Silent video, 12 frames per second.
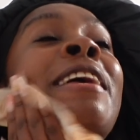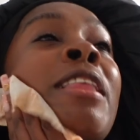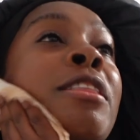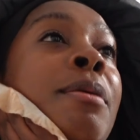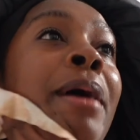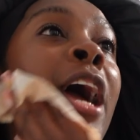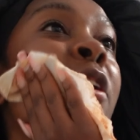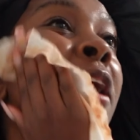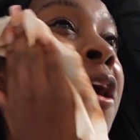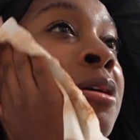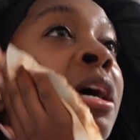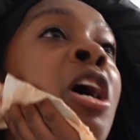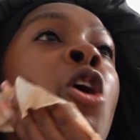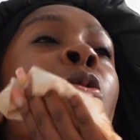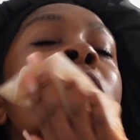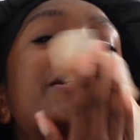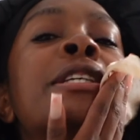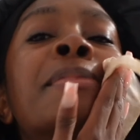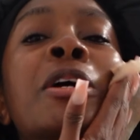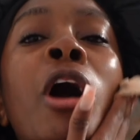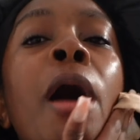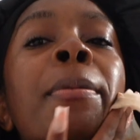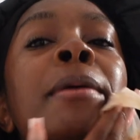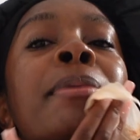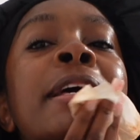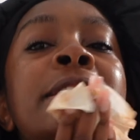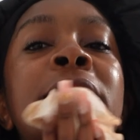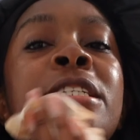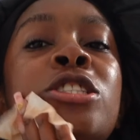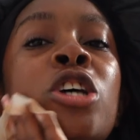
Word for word: and like the background, which is going to be copy and pasting.